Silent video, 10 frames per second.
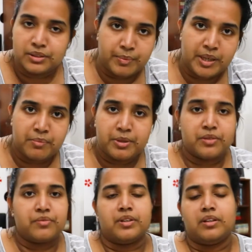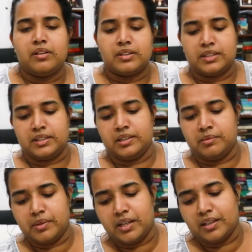who's been in prison for a long
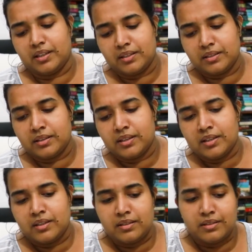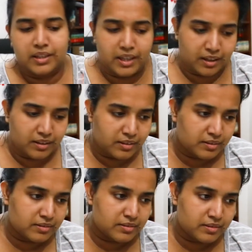time, and the king
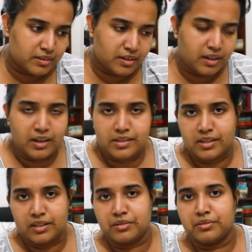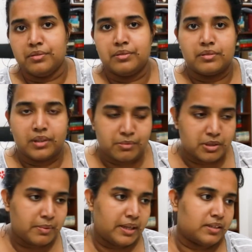asks her to come to
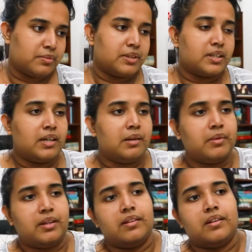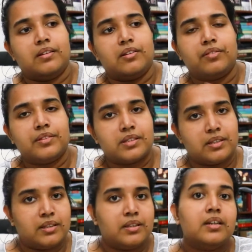the palace one time and then offers
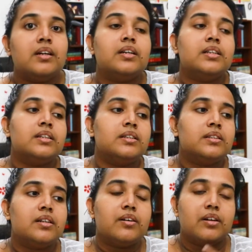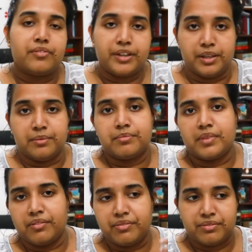her freedom
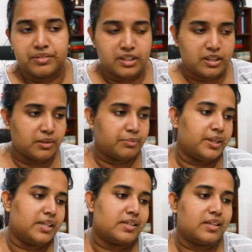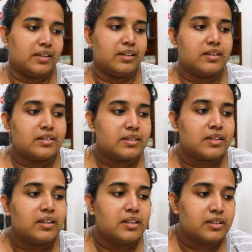if she competes in this
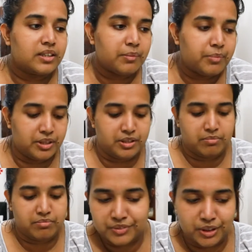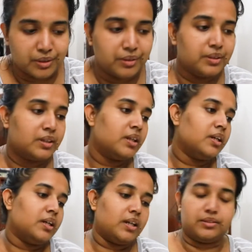championship. So
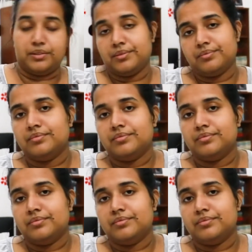I don't know,